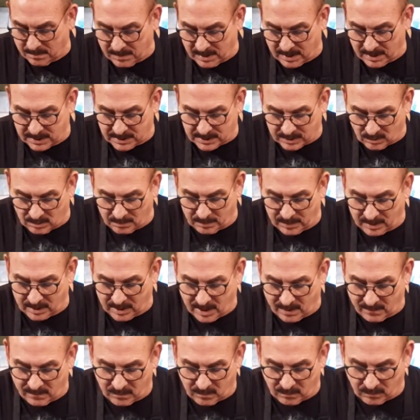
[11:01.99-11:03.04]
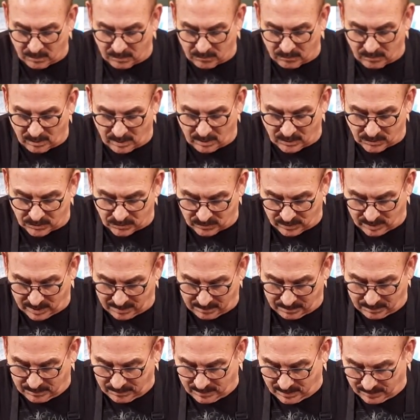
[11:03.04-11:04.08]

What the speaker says: minutes, it'll be covered with Reynolds wrap.